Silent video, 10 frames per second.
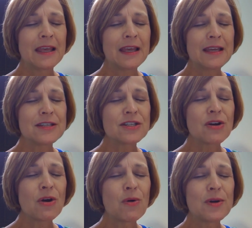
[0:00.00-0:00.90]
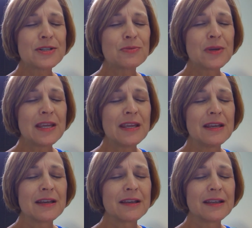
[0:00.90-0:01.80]
And so as we
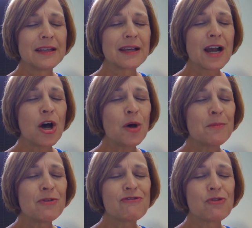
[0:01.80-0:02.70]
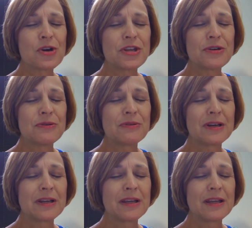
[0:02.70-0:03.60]
come before you
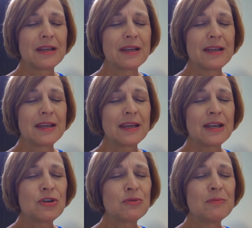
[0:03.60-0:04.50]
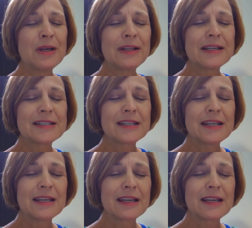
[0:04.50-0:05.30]
in humility,